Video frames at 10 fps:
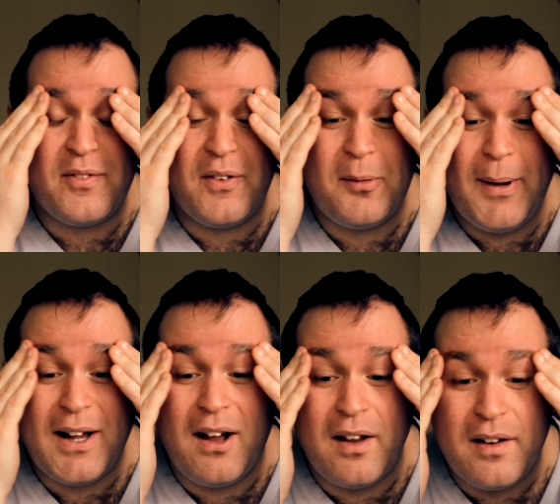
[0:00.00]
Oh my
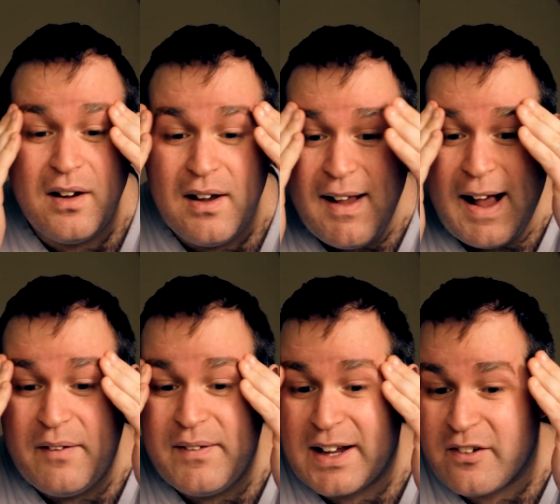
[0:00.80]
god, I
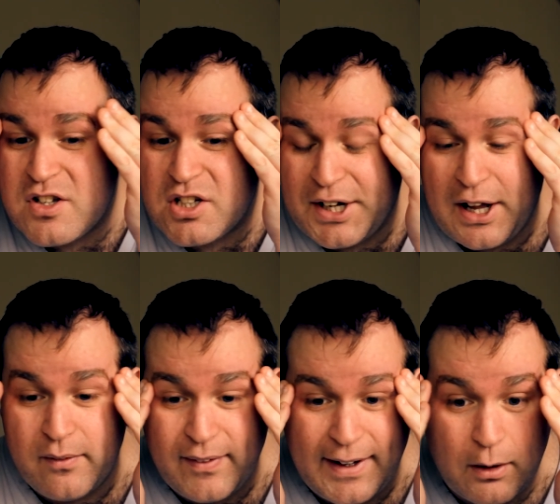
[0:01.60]
feel like I just got out
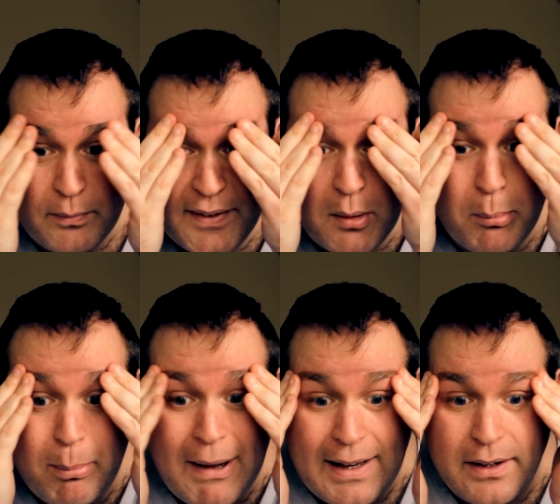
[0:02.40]
of like a real
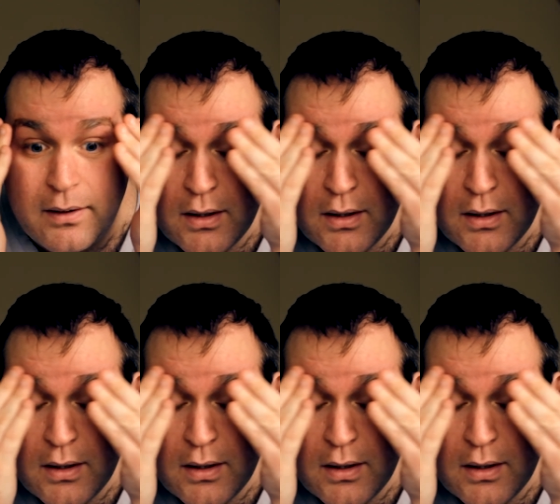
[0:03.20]
bad